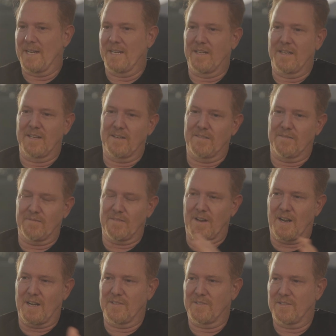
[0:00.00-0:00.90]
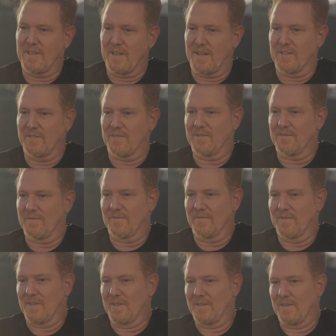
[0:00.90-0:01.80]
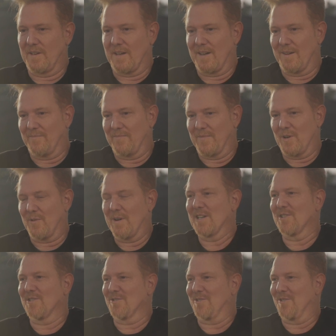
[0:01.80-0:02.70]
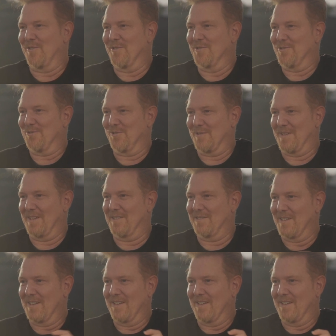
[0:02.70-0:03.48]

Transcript: it, and Einstein's equations hold true. That is,